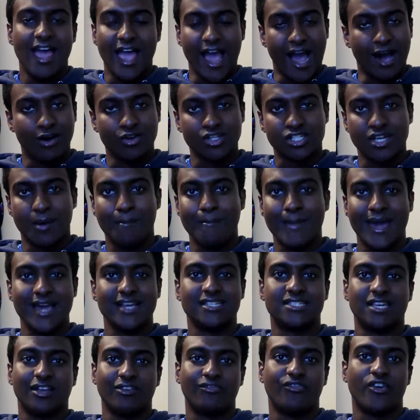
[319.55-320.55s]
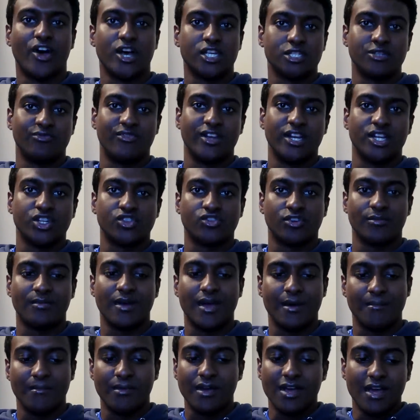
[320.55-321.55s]
That was an amazing first finish from
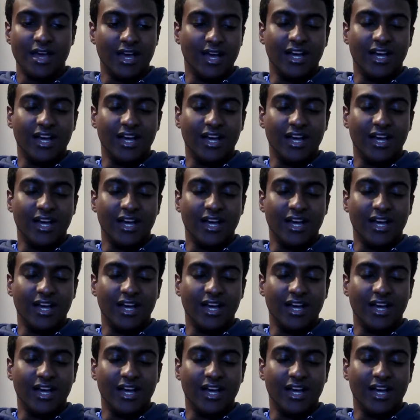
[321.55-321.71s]
him.